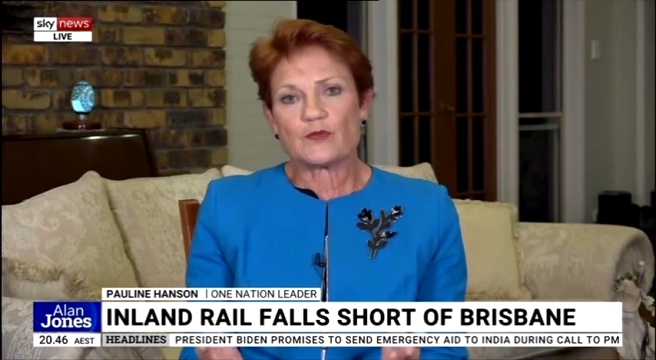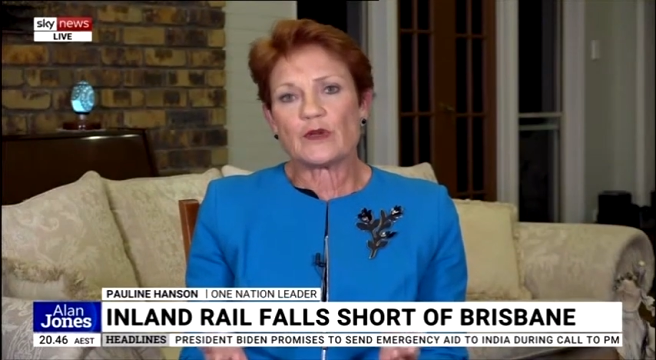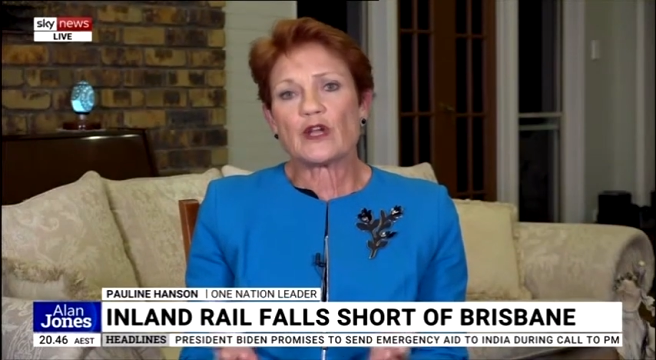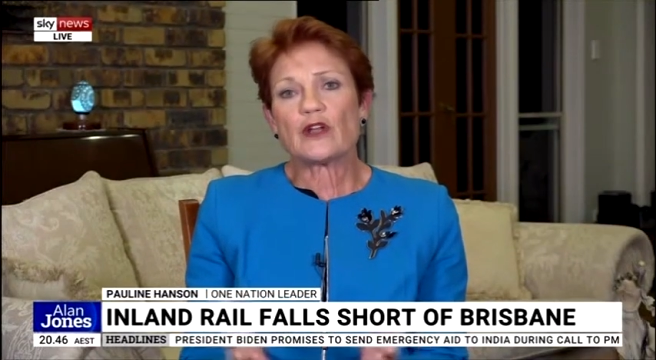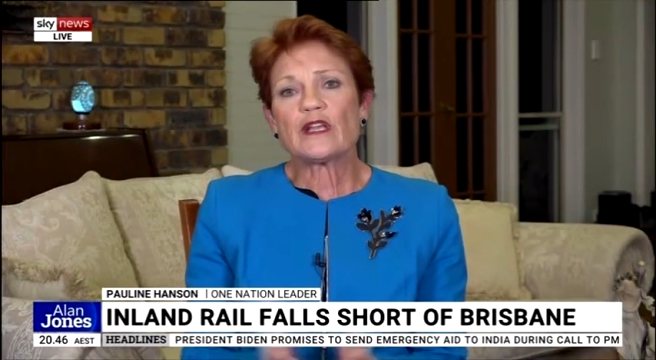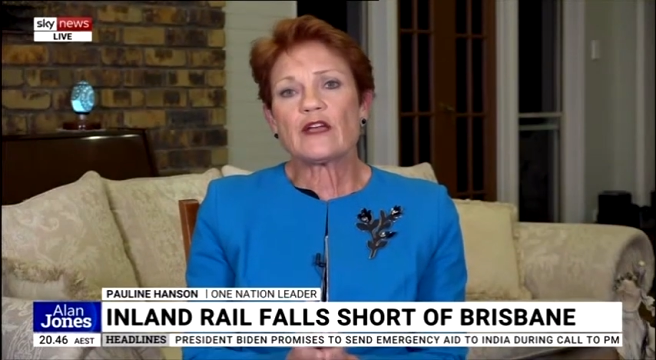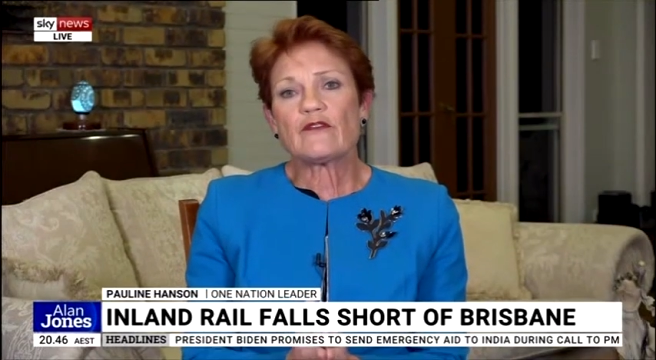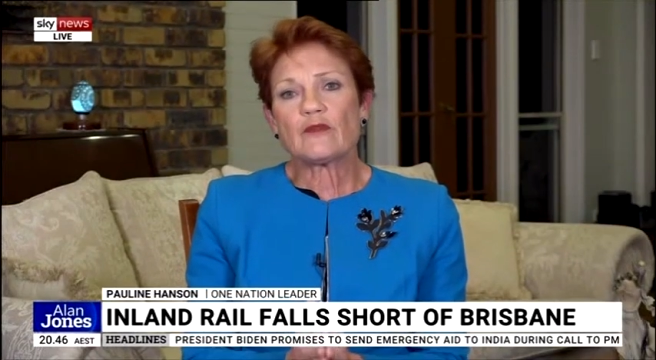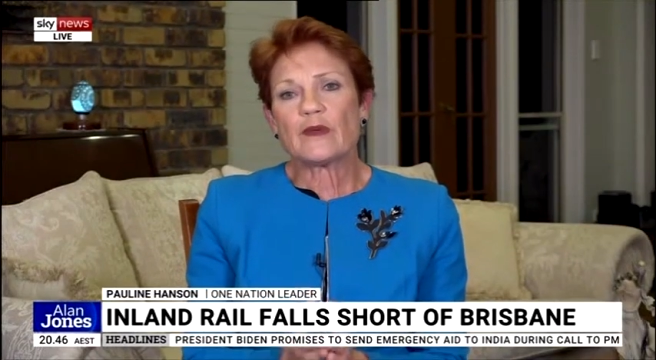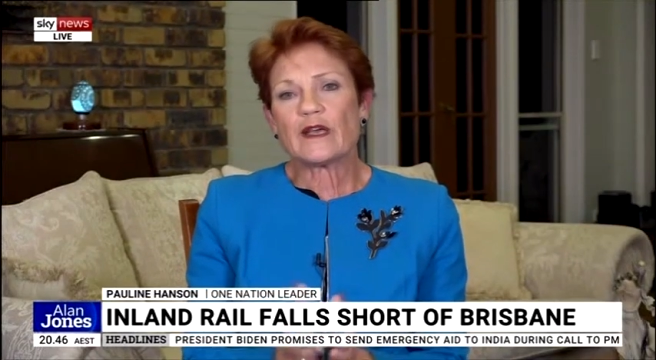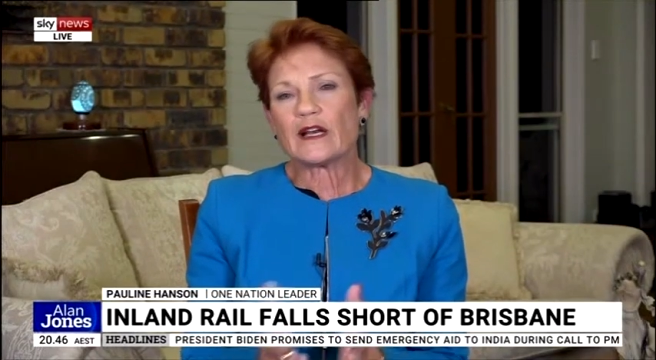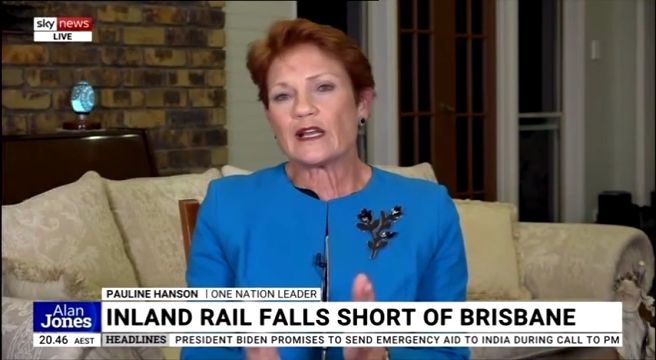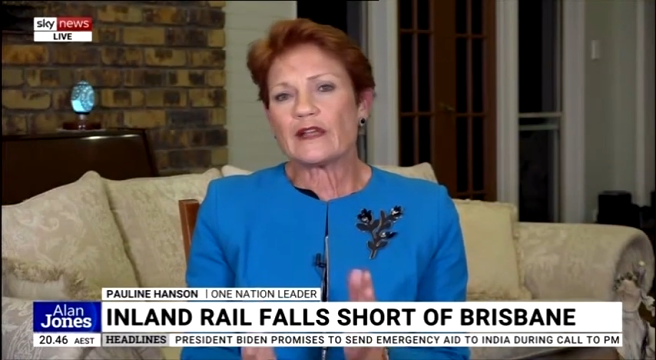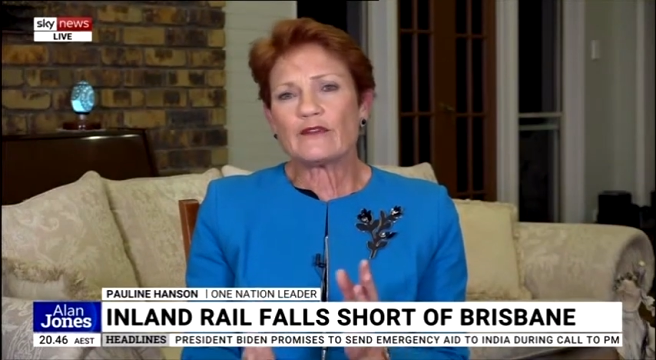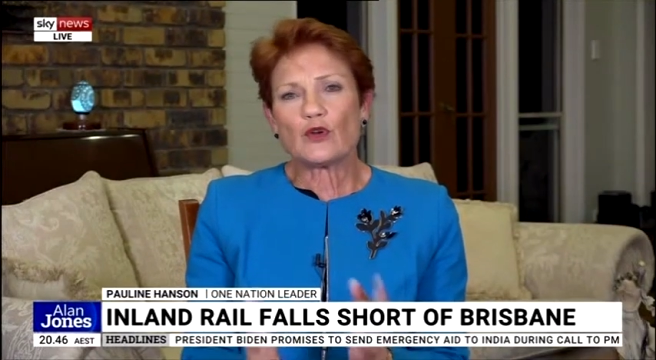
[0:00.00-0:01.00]
We only have
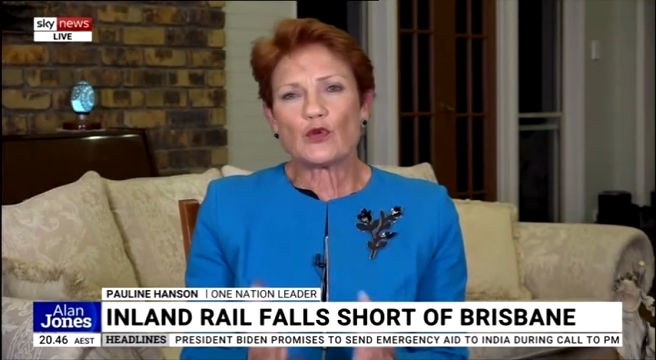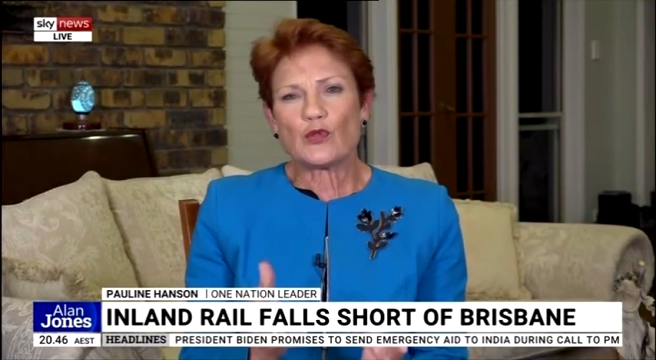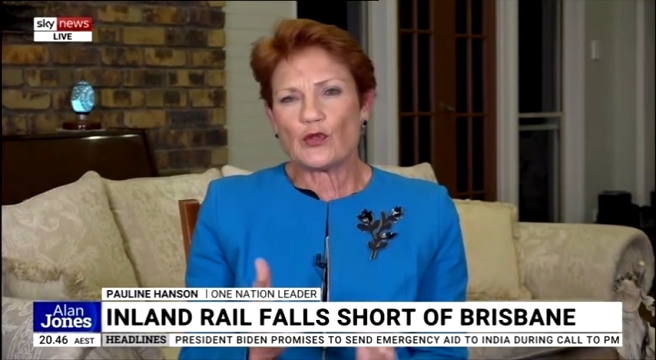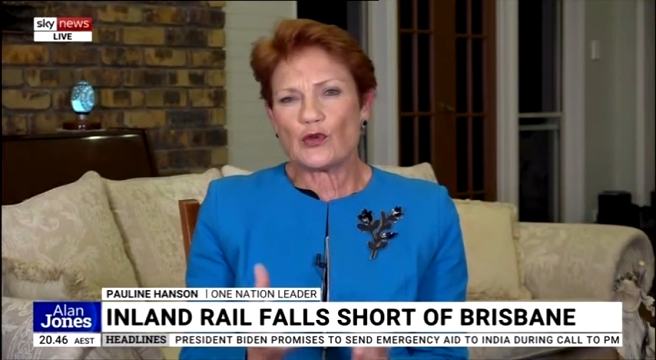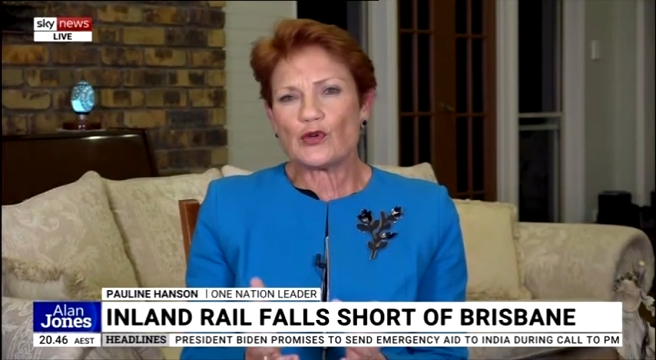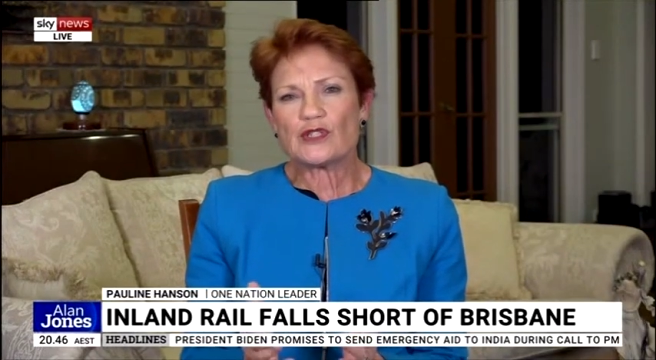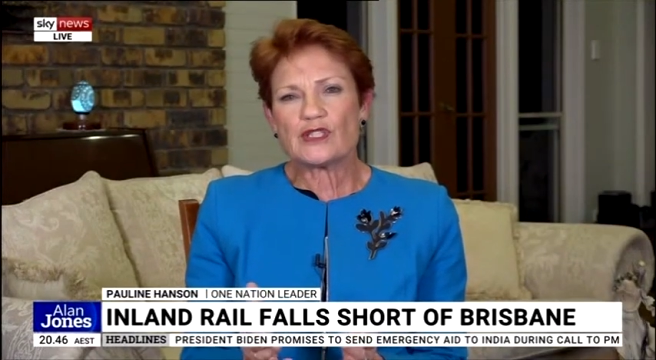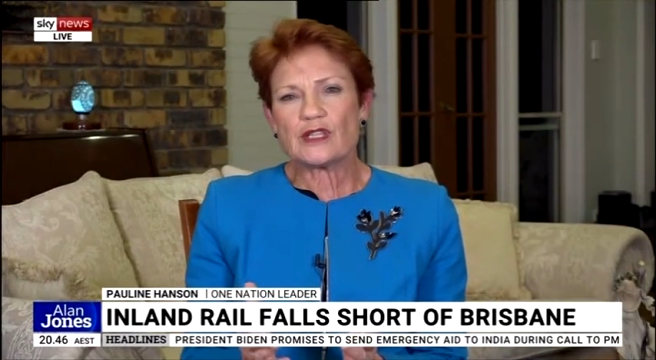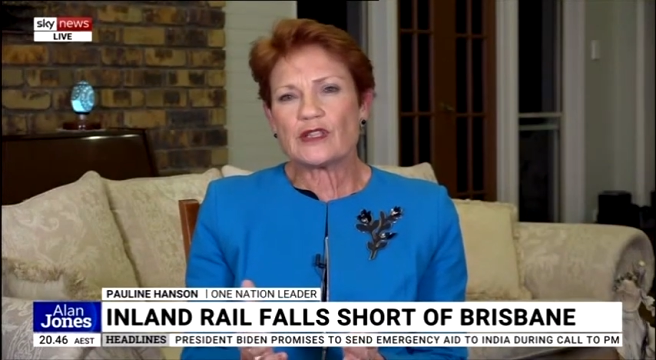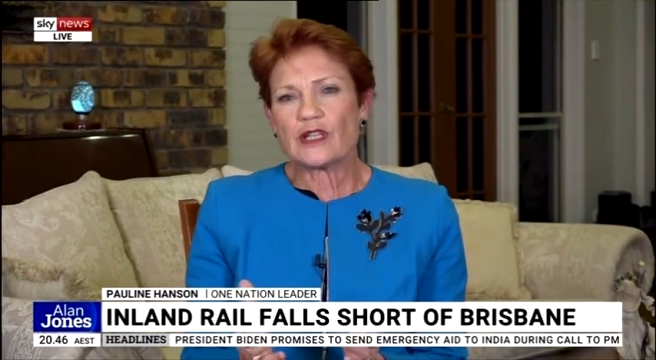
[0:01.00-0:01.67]
about 11 or 13